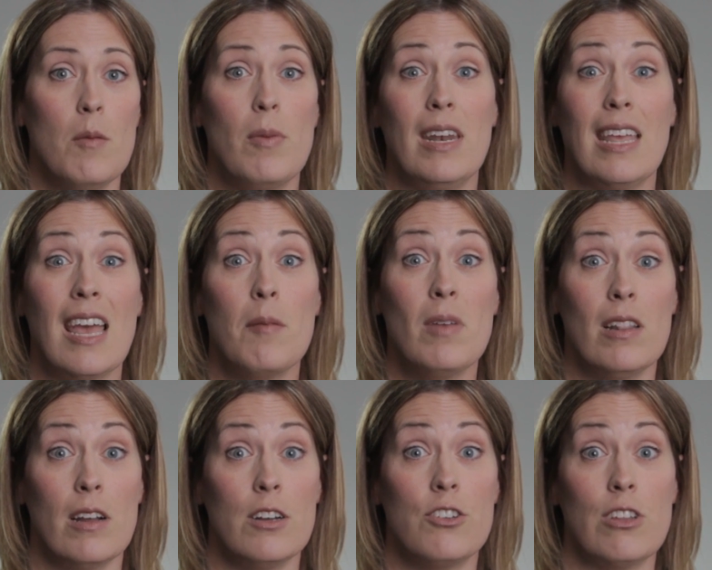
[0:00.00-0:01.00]
But it can be
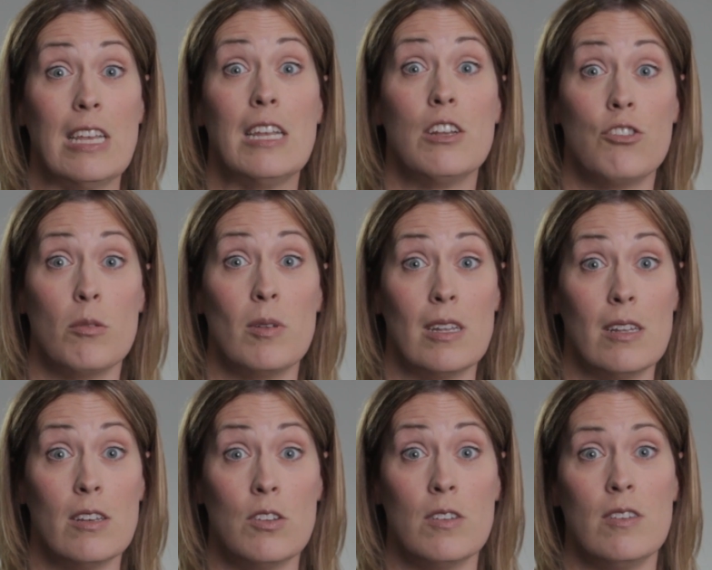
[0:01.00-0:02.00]
largely
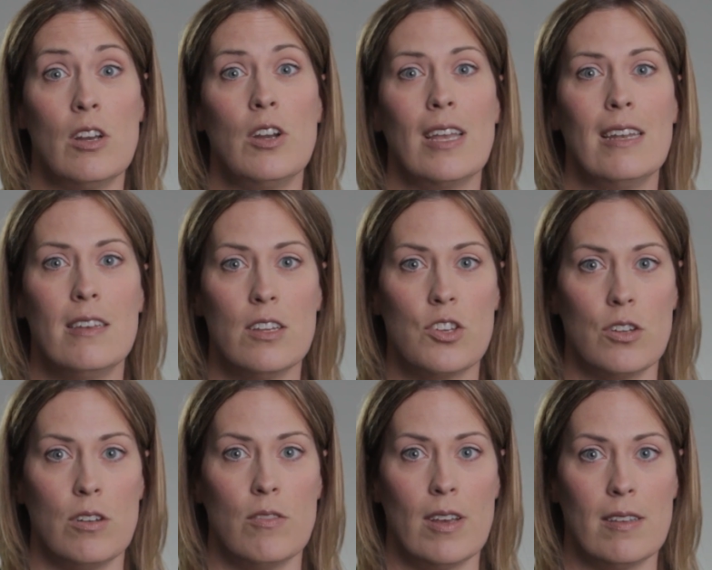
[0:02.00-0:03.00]
attributed to staring at
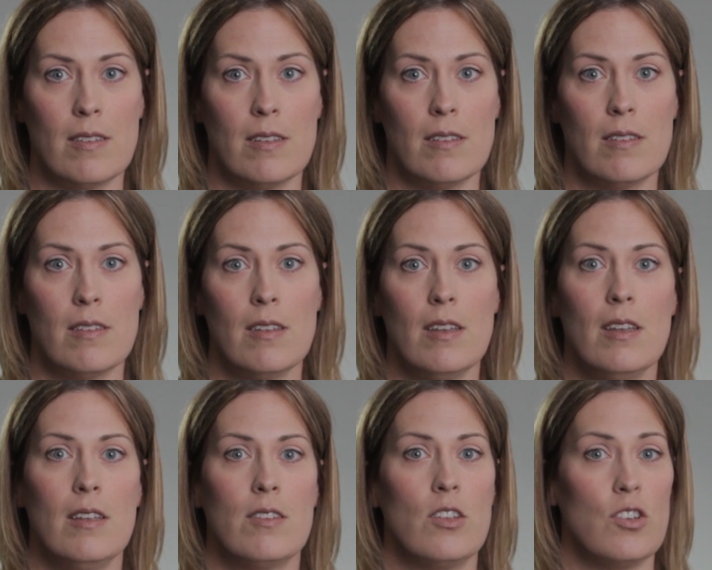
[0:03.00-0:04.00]
digital devices,
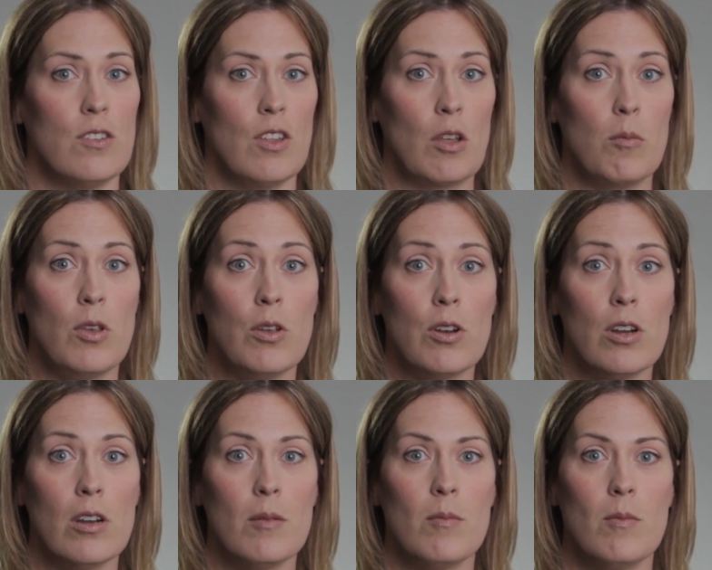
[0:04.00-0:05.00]
such as the
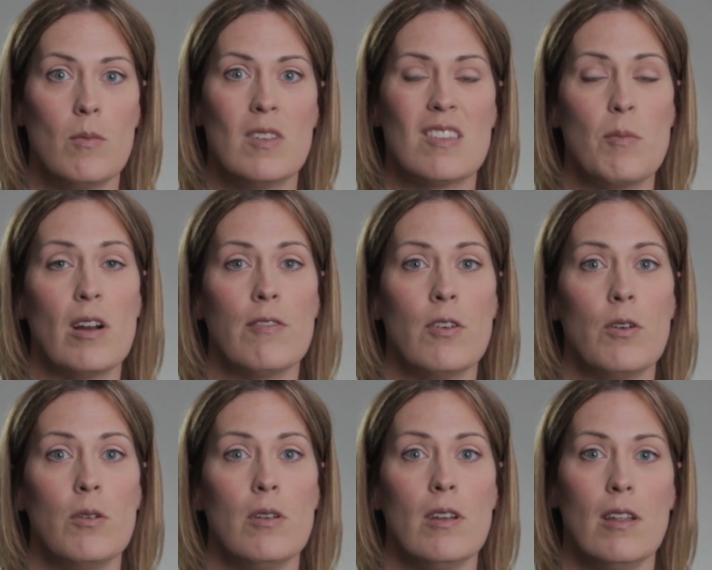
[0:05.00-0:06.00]
computer,
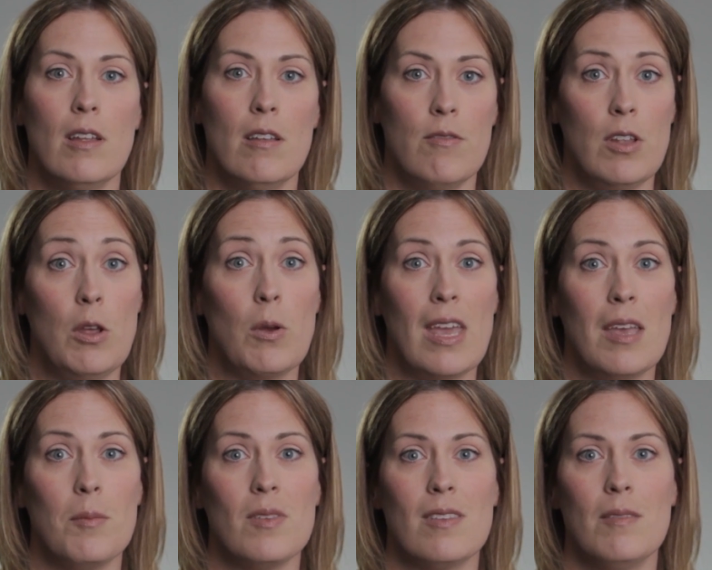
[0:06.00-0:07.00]
smartphone, video
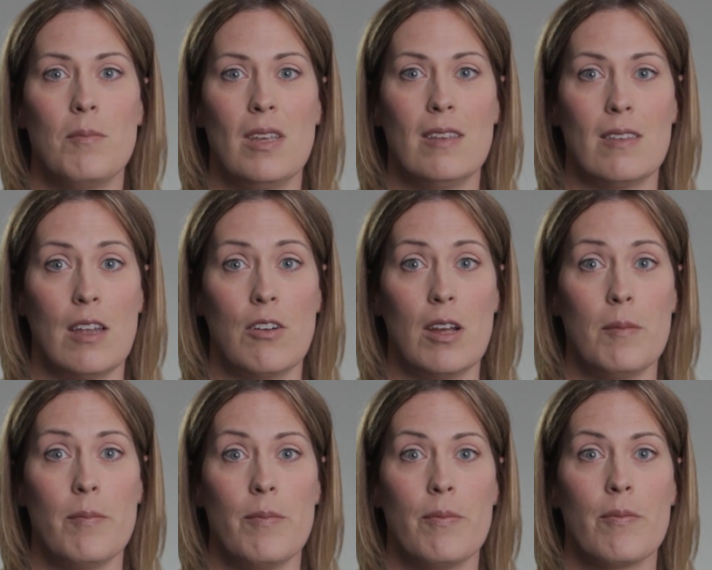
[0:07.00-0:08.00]
games, etc.
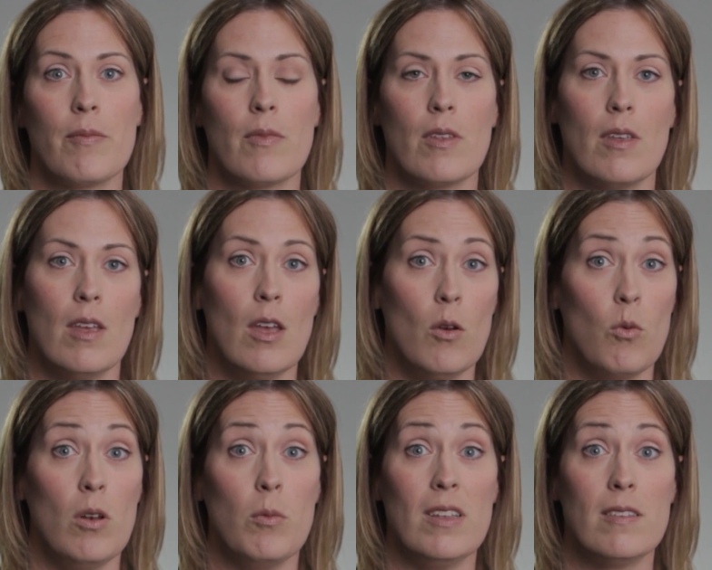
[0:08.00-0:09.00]

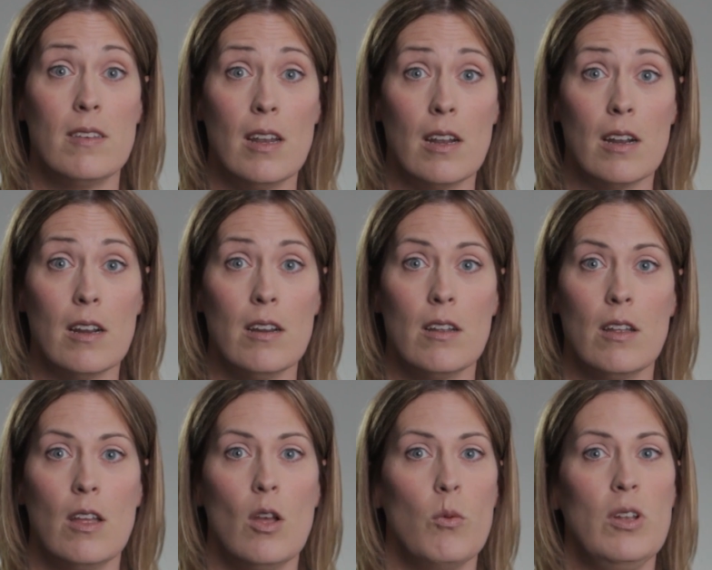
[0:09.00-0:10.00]
When we stare,
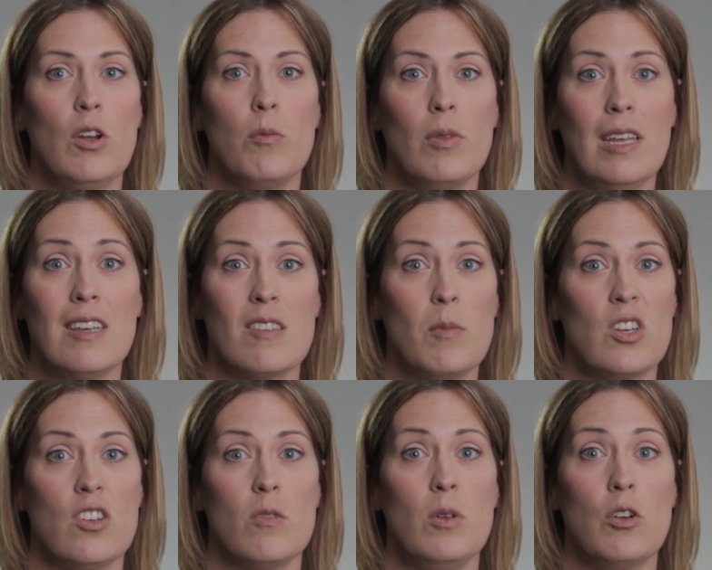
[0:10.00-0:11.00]
we don't blink as
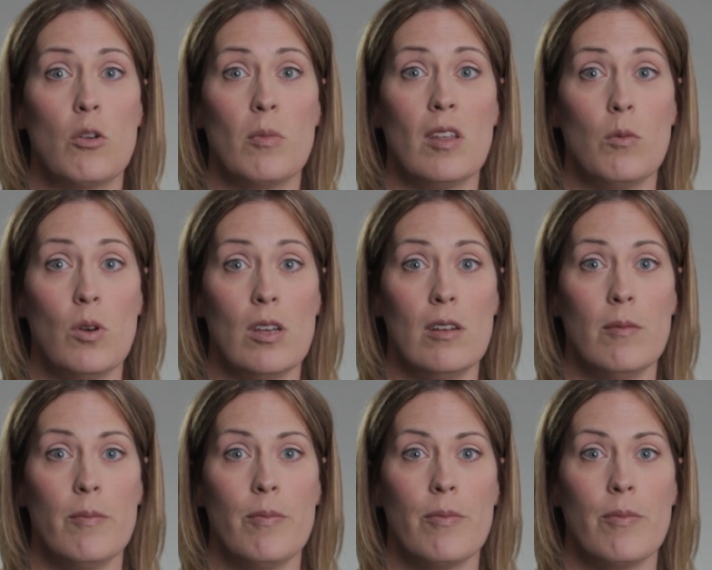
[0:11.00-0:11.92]
much as we normally would.